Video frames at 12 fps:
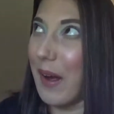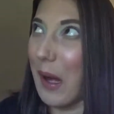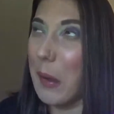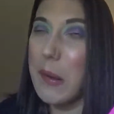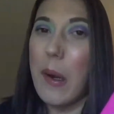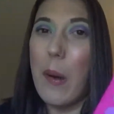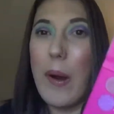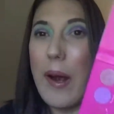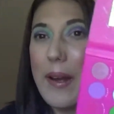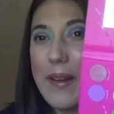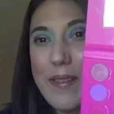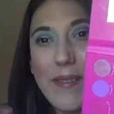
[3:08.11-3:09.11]
I don't know.
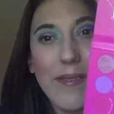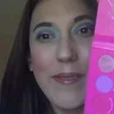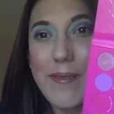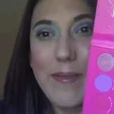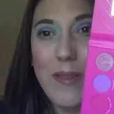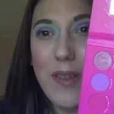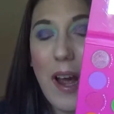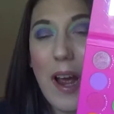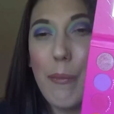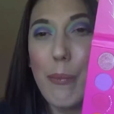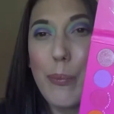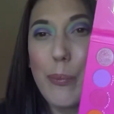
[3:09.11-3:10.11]

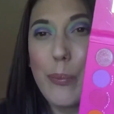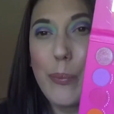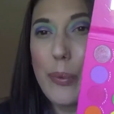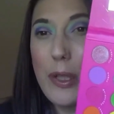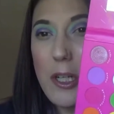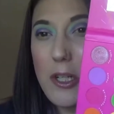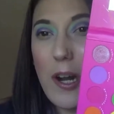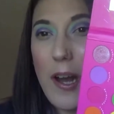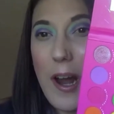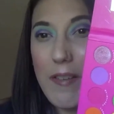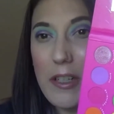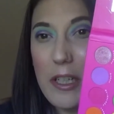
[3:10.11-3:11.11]
I'm pretty sure I
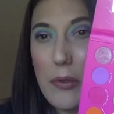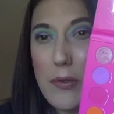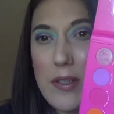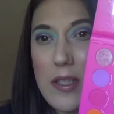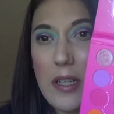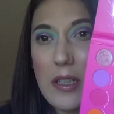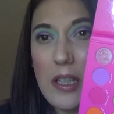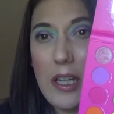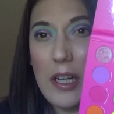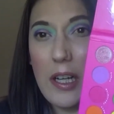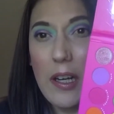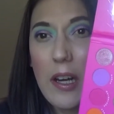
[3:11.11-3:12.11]
haven't used
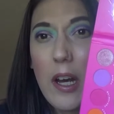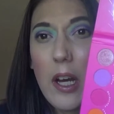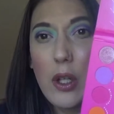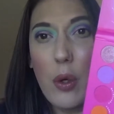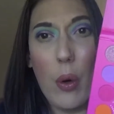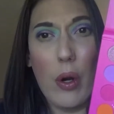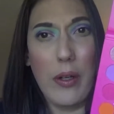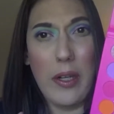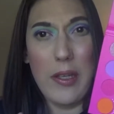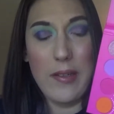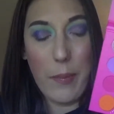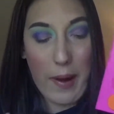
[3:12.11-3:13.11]
the coral in
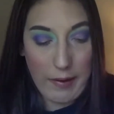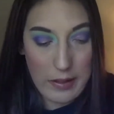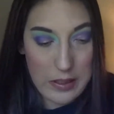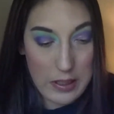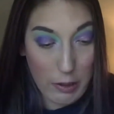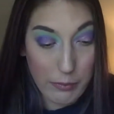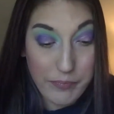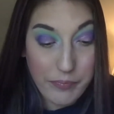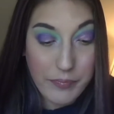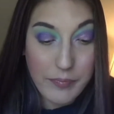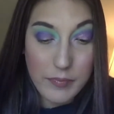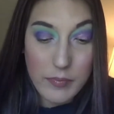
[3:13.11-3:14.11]
this palette. So
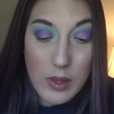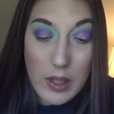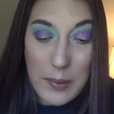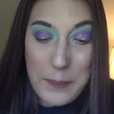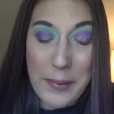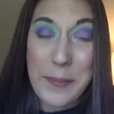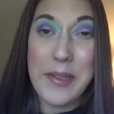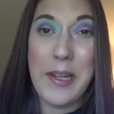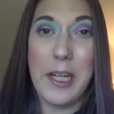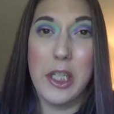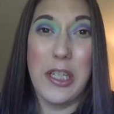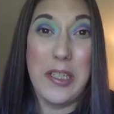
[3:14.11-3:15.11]

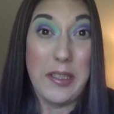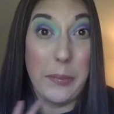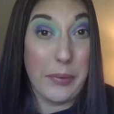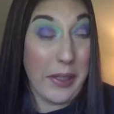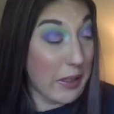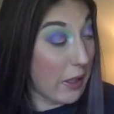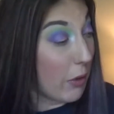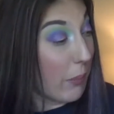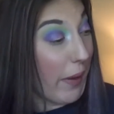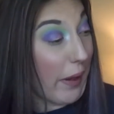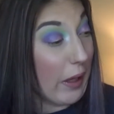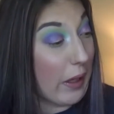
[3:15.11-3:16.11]
pigmentation is completely
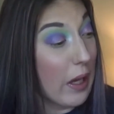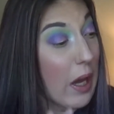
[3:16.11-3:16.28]
opaque.